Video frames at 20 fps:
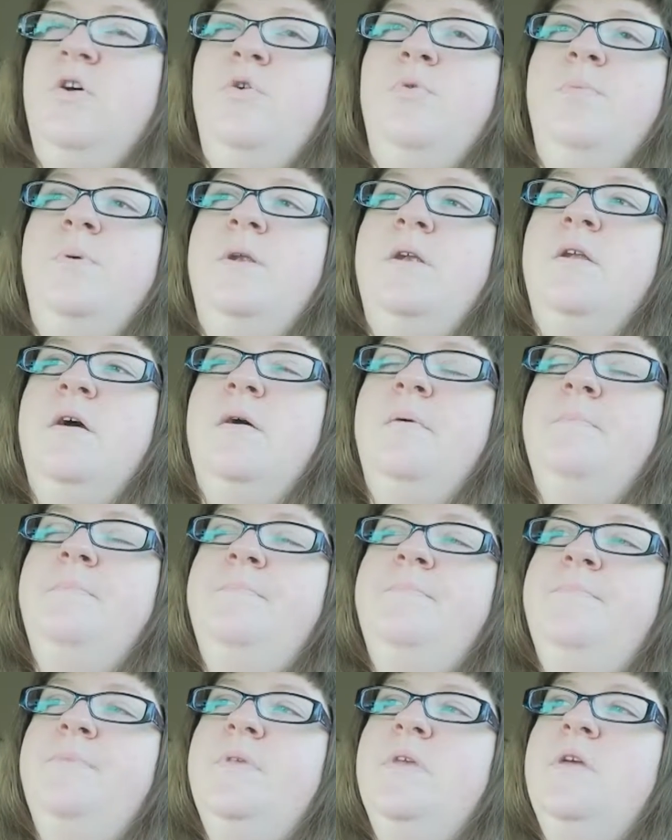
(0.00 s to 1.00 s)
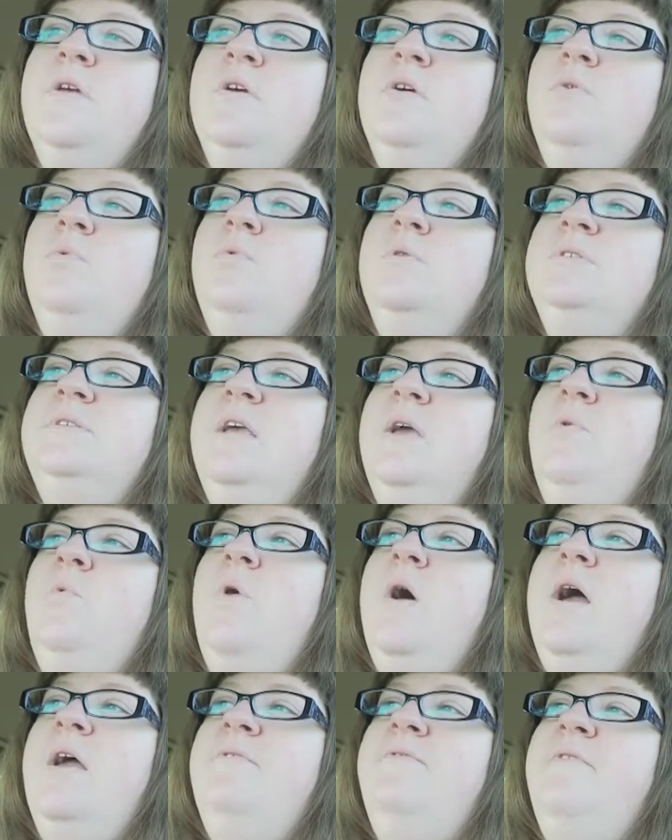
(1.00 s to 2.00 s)
to open it up, was a
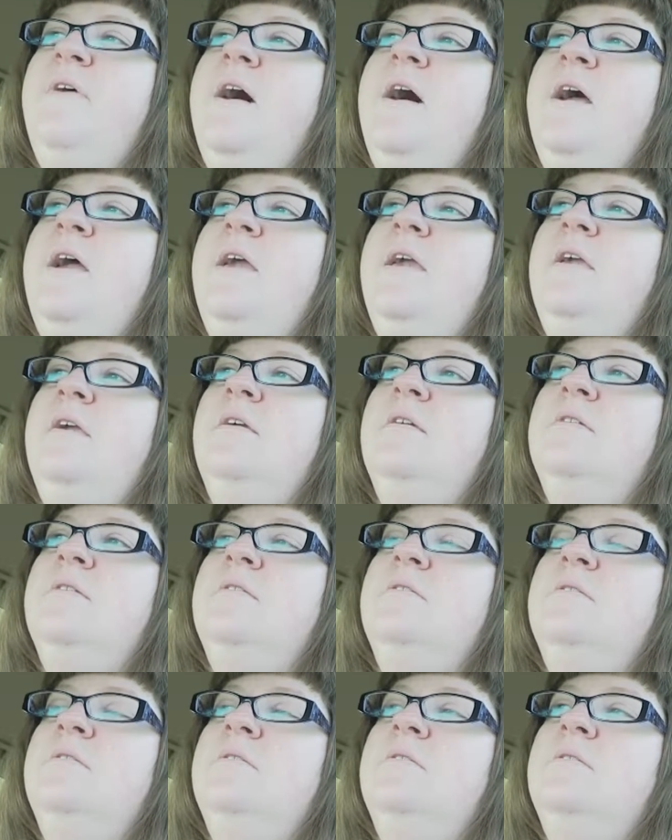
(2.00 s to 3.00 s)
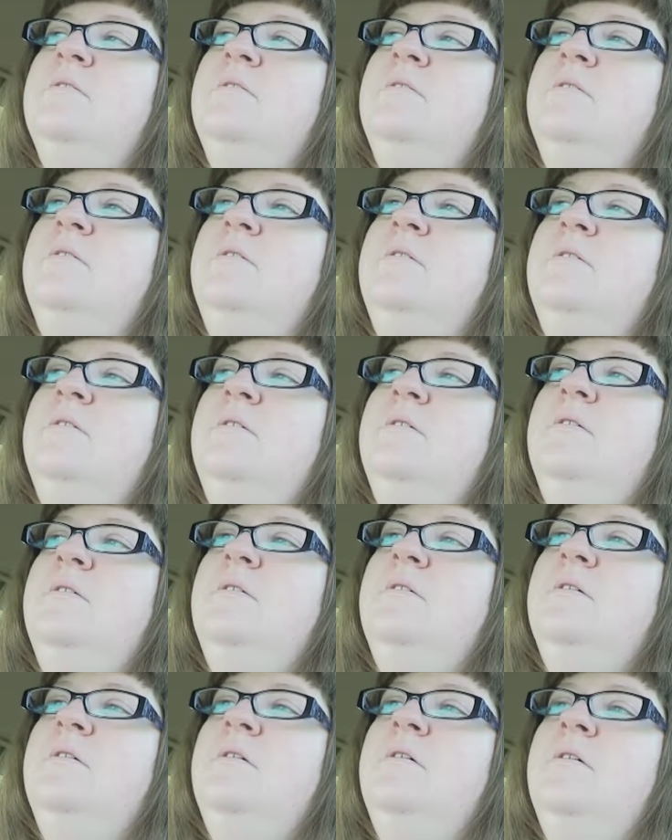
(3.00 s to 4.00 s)
Wi-Fi
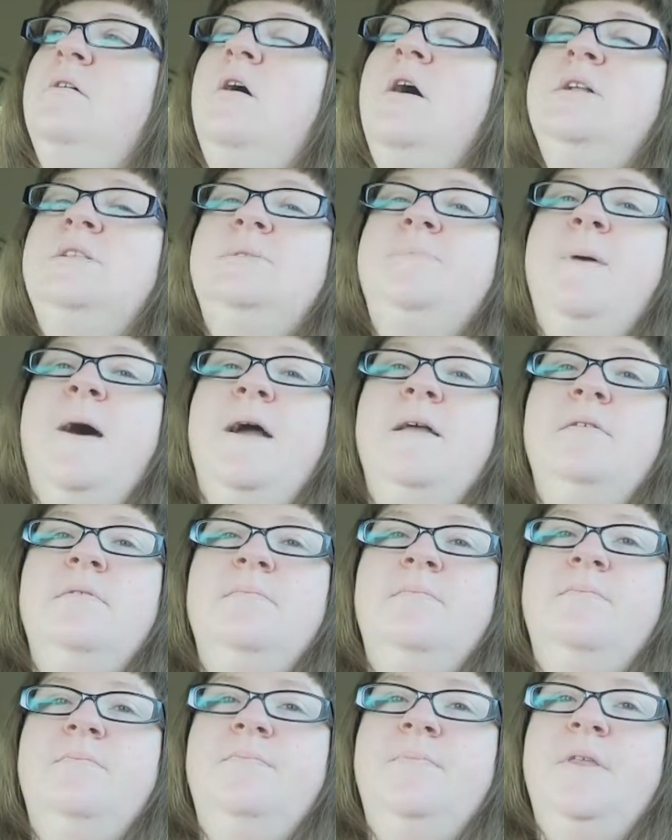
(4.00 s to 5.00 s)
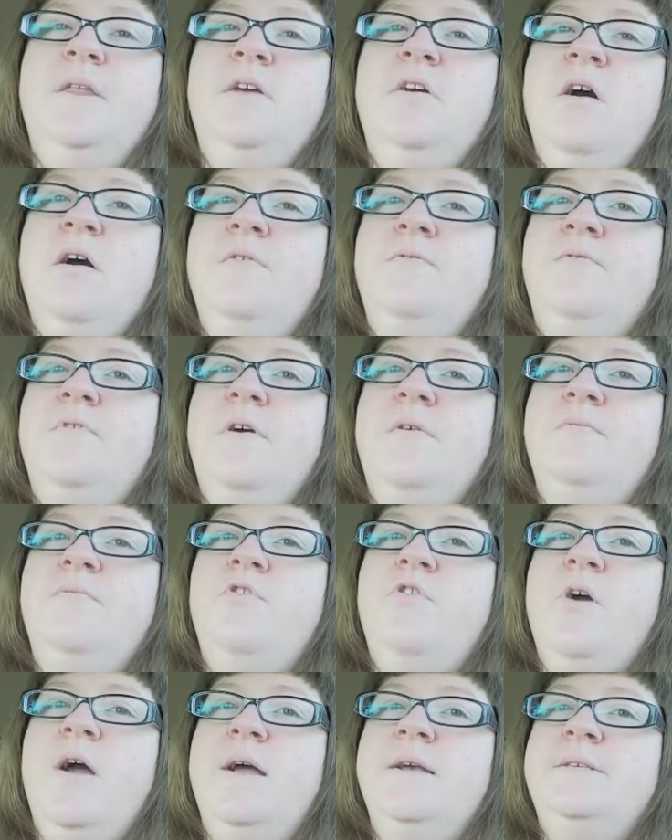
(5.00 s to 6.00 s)
hotspot that I got from
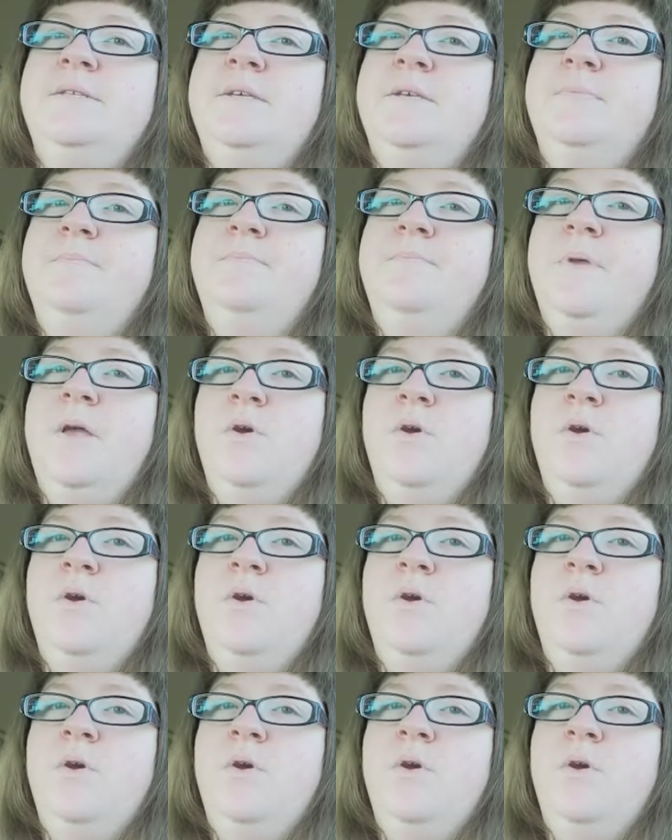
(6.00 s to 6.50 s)
Verizon.